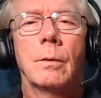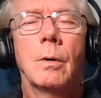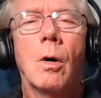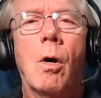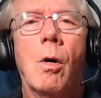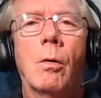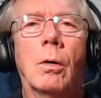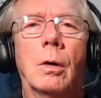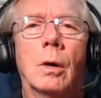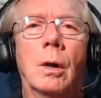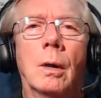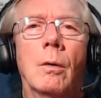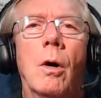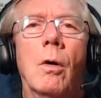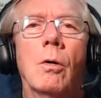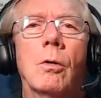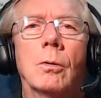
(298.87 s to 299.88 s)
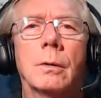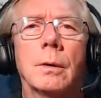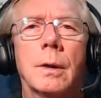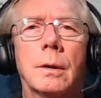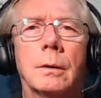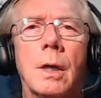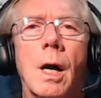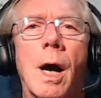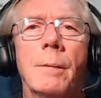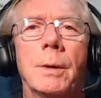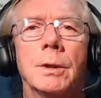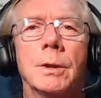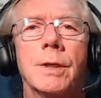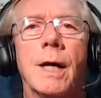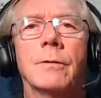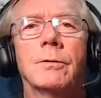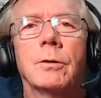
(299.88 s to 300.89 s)
all
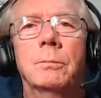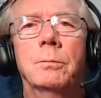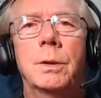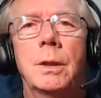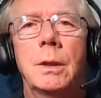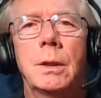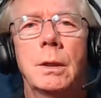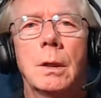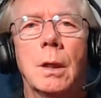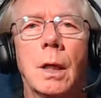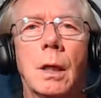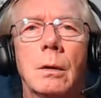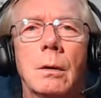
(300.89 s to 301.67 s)
comments have to be